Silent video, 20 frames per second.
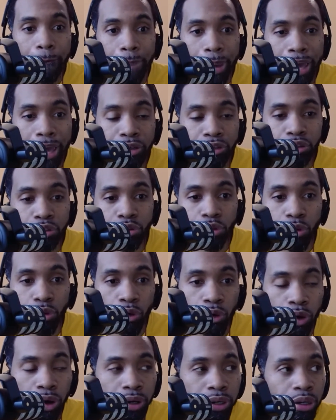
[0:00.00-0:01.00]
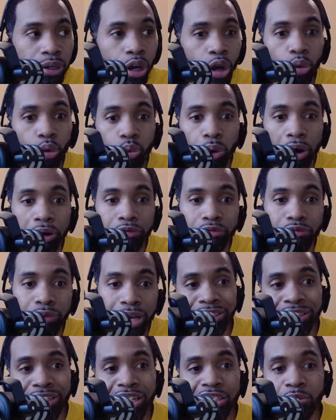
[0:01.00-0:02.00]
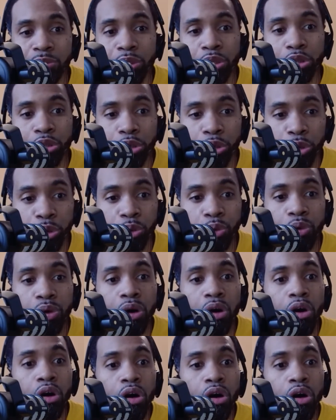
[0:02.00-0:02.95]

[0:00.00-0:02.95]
based on what resonates with you